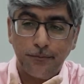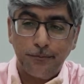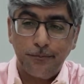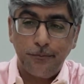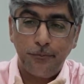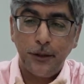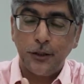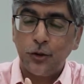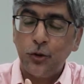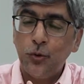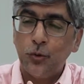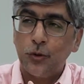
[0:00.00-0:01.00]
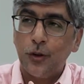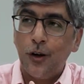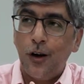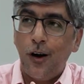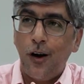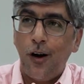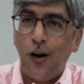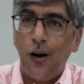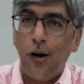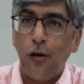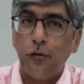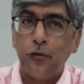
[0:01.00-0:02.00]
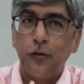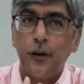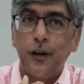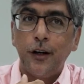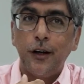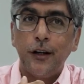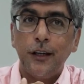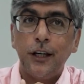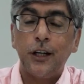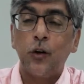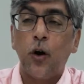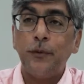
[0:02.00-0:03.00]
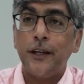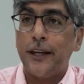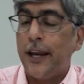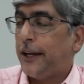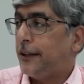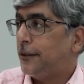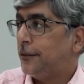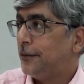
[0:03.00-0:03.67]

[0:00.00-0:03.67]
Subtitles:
pursuit of economic gain